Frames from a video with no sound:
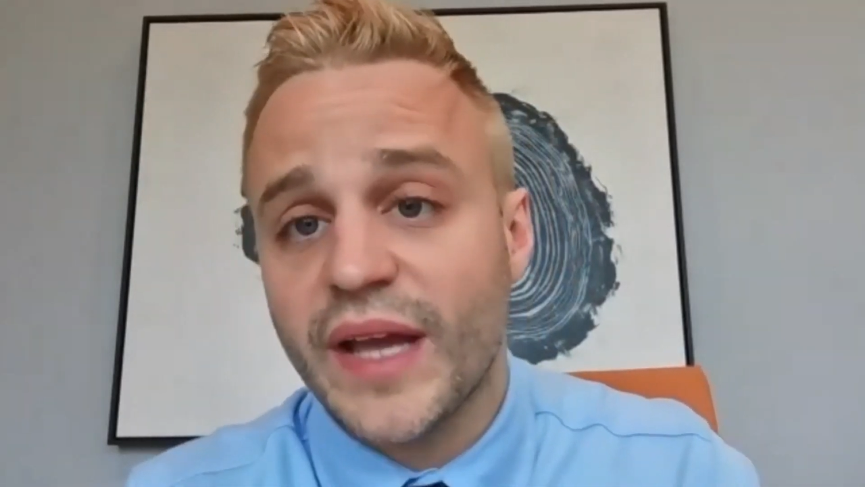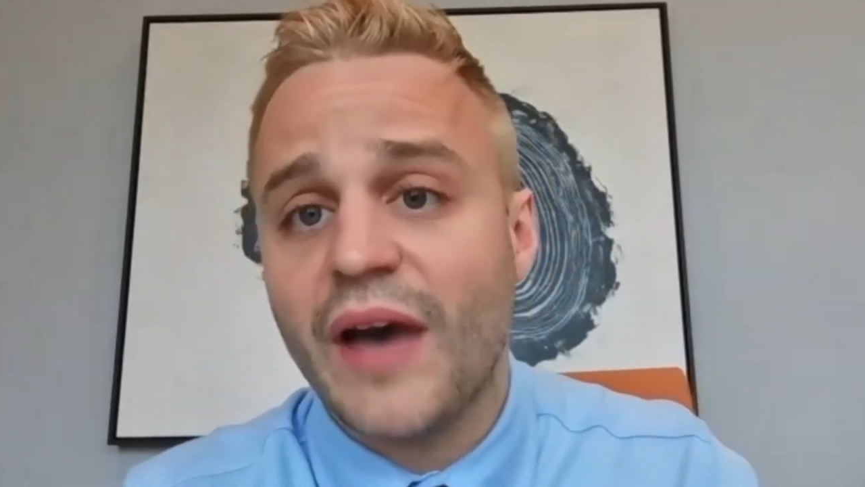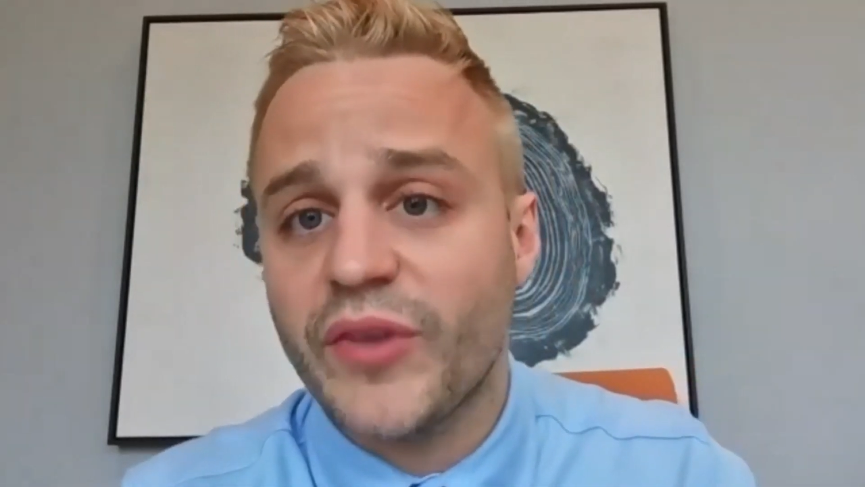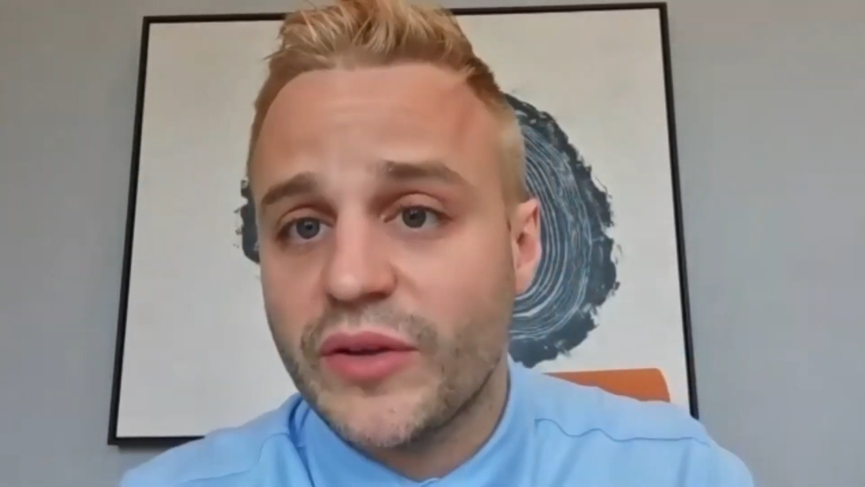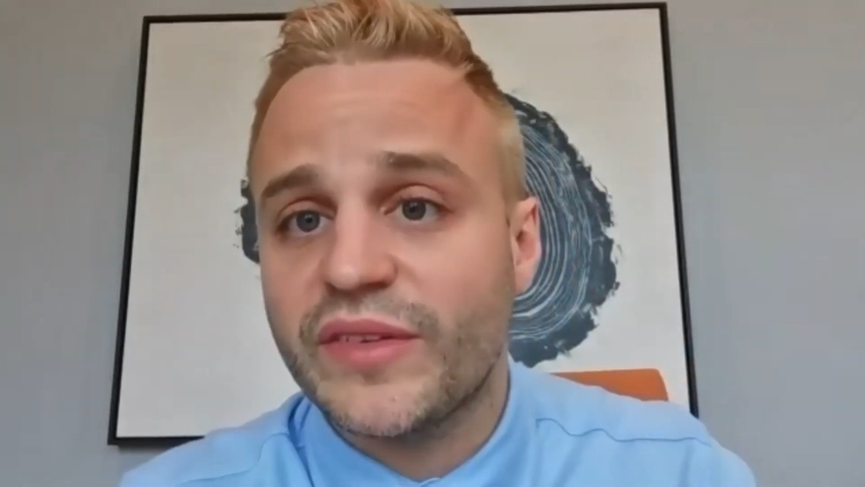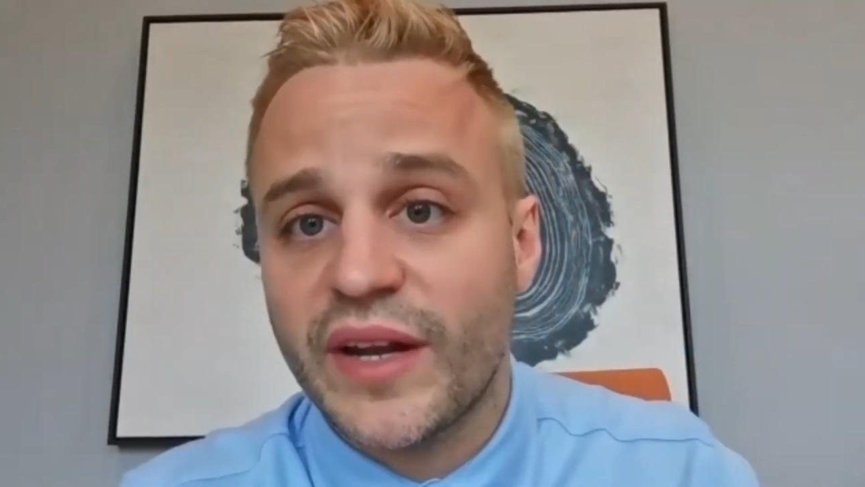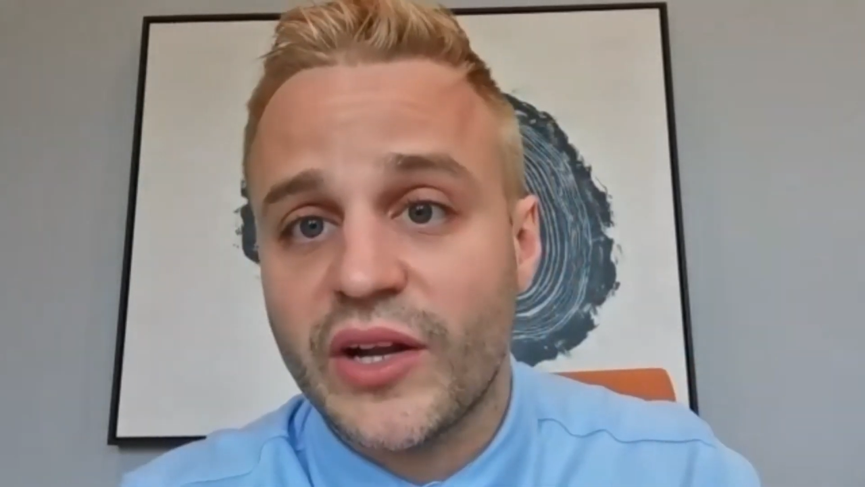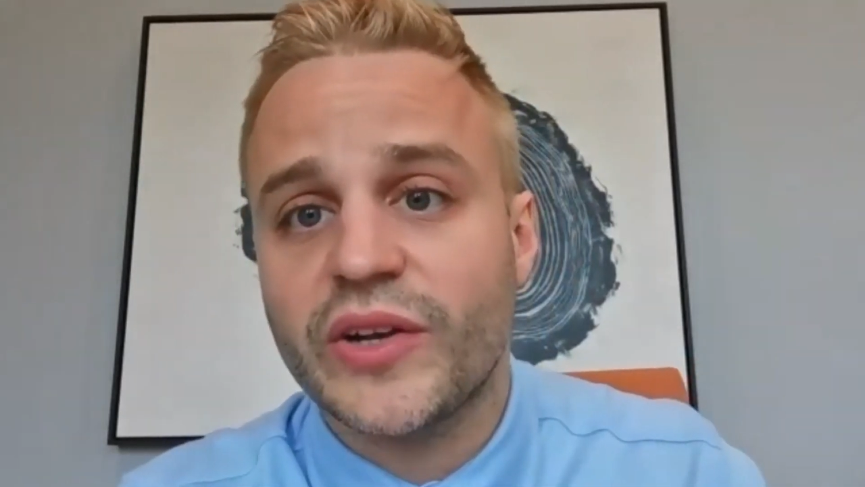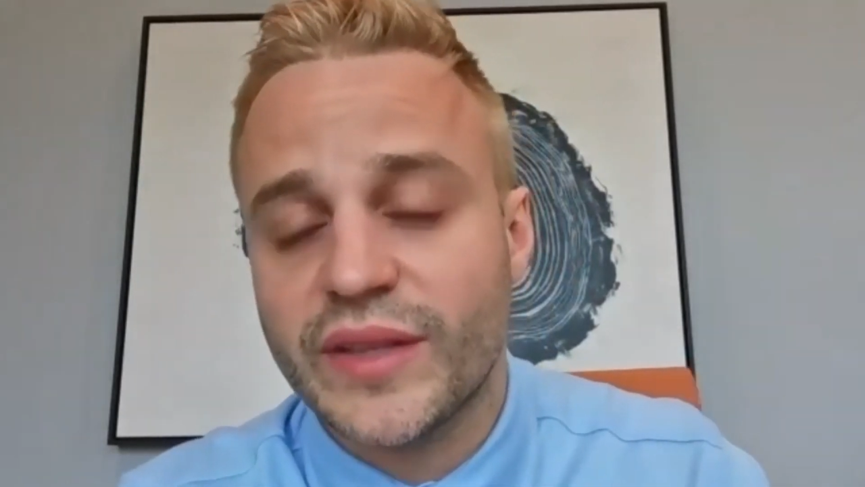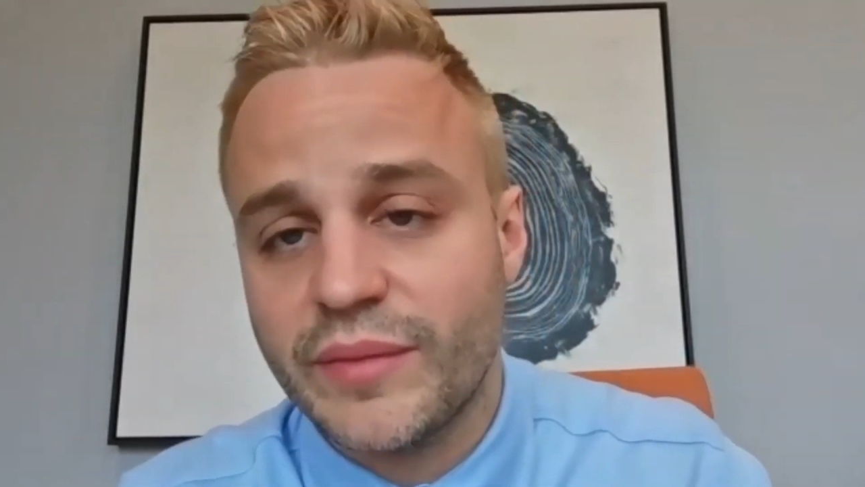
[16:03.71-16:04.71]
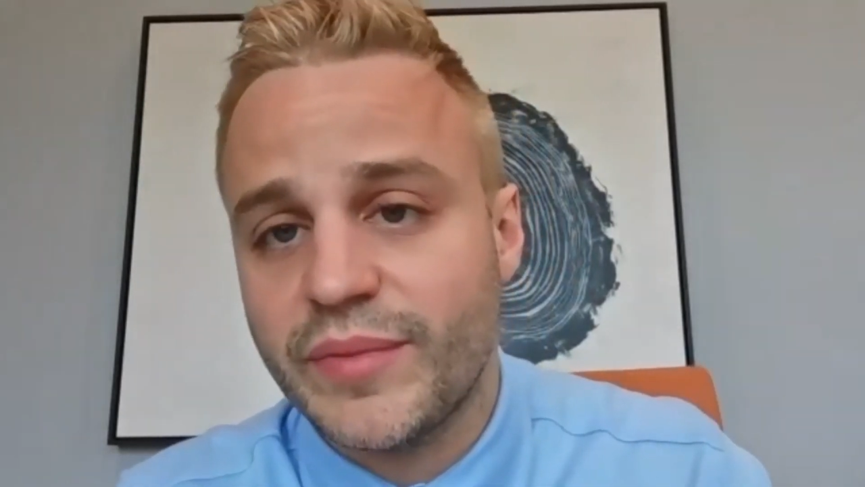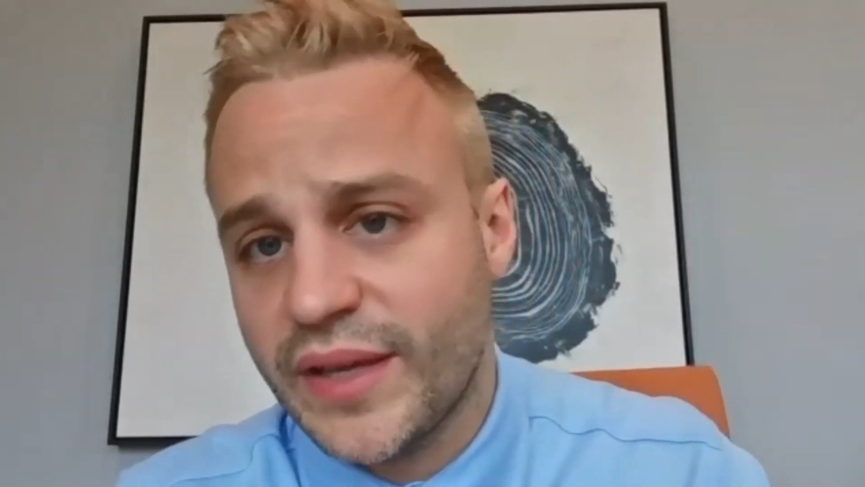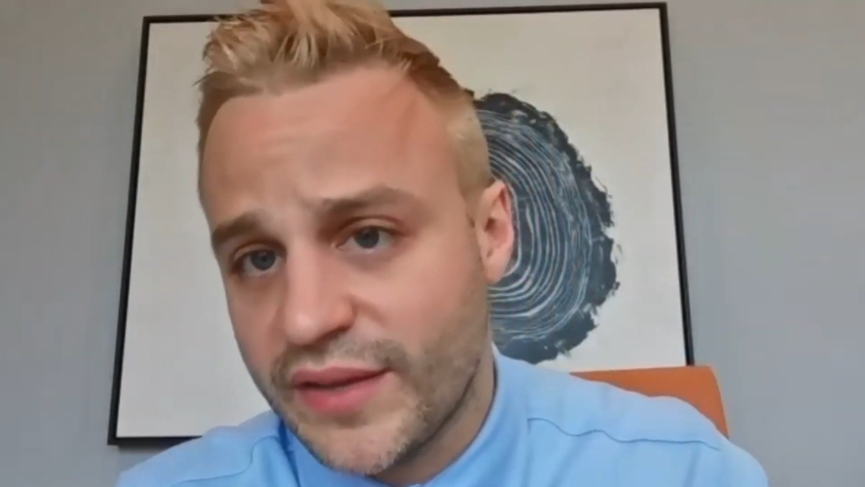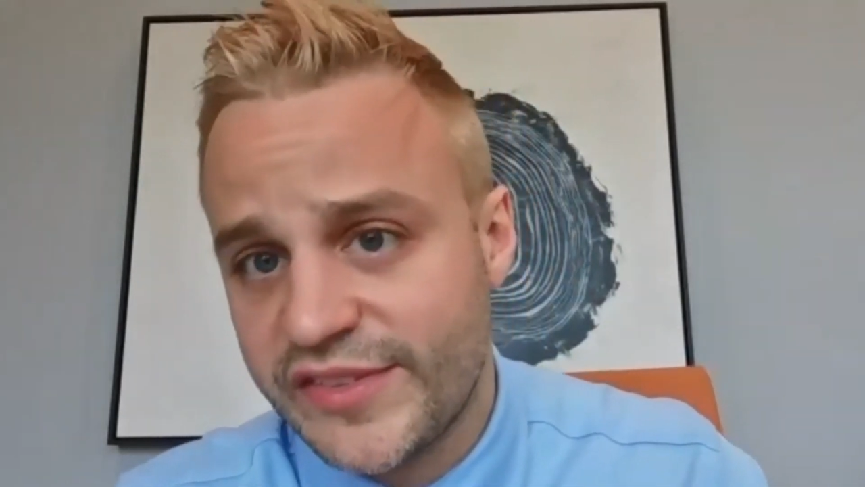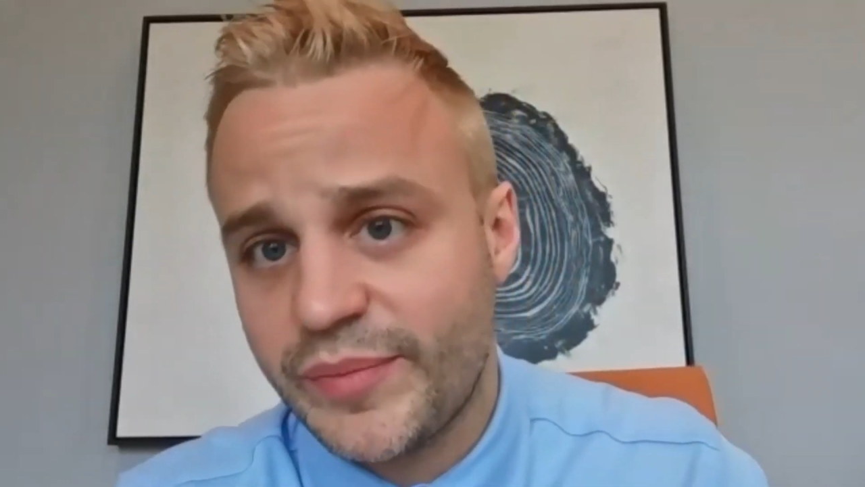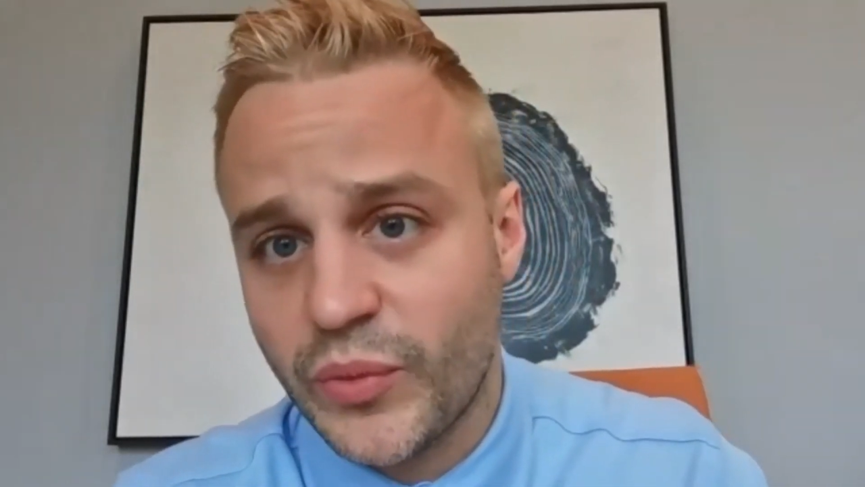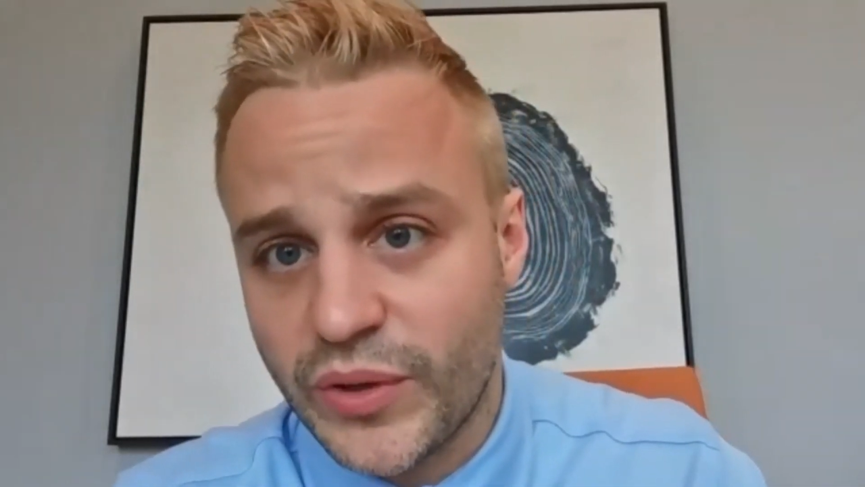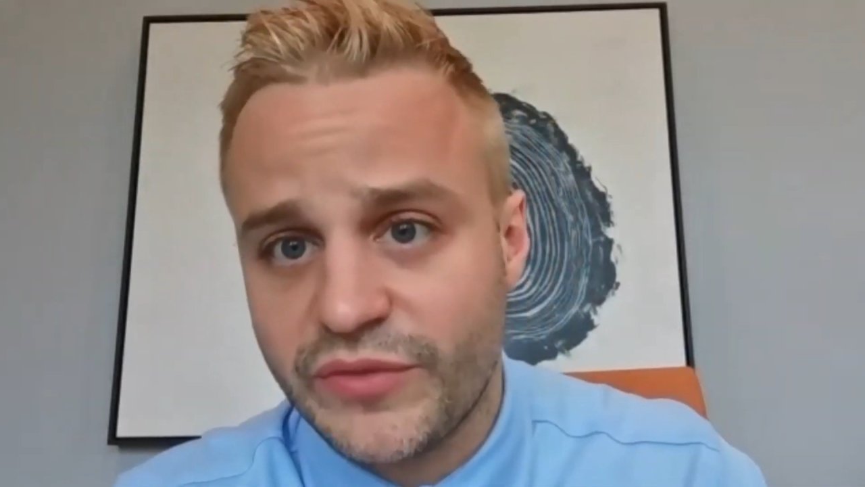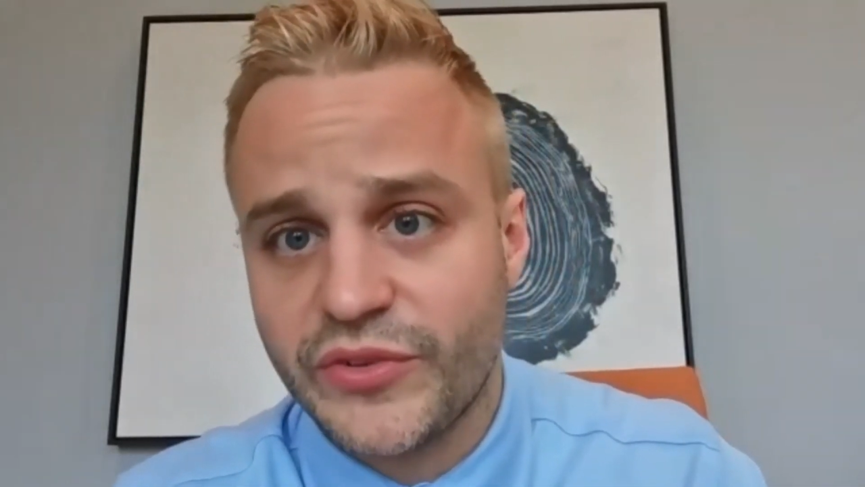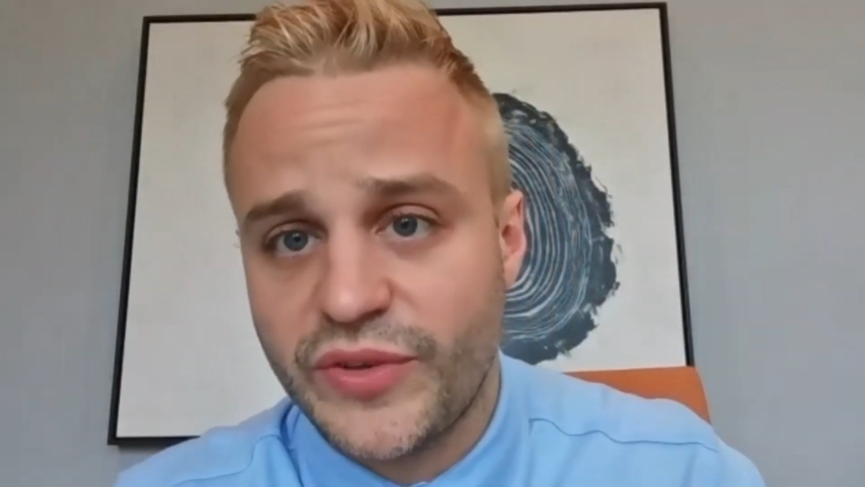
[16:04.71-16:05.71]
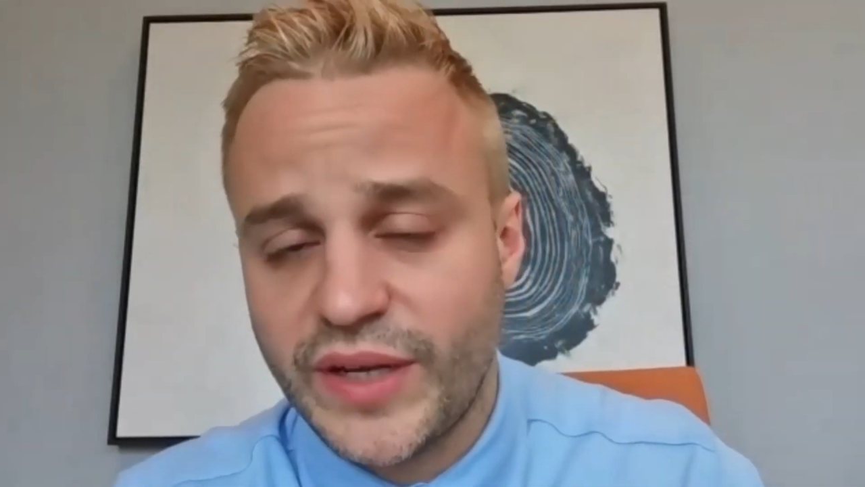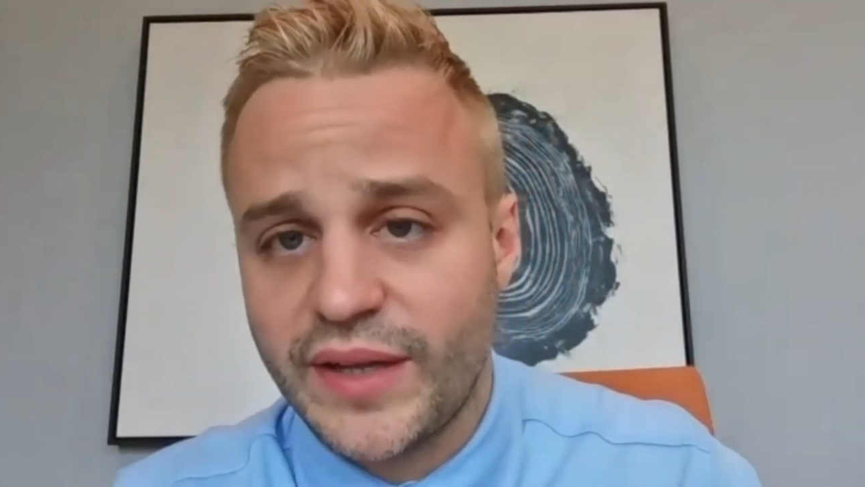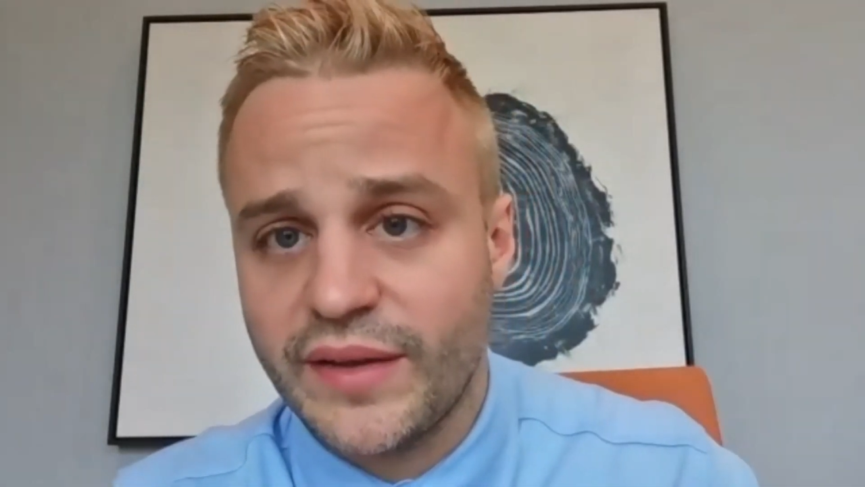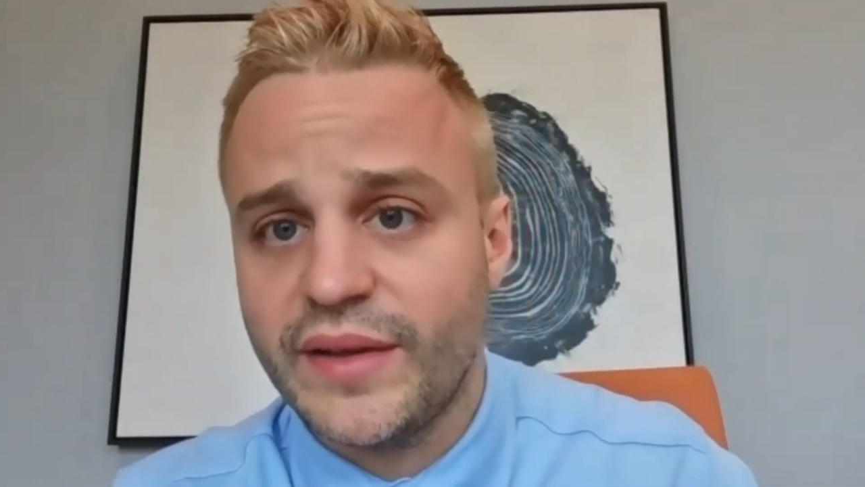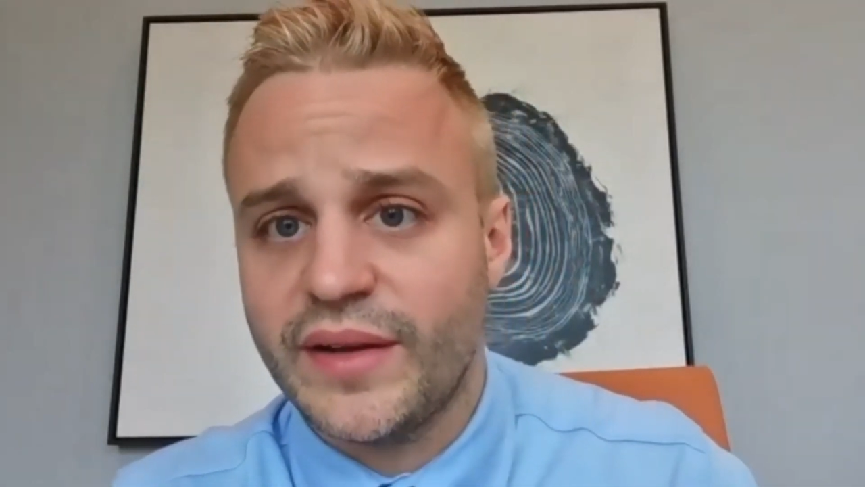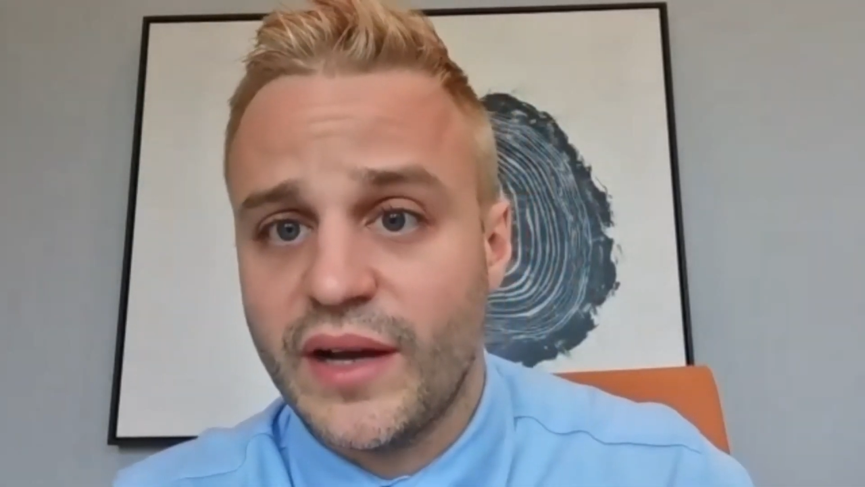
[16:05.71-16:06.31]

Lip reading: avenues that are currently being explored for treating,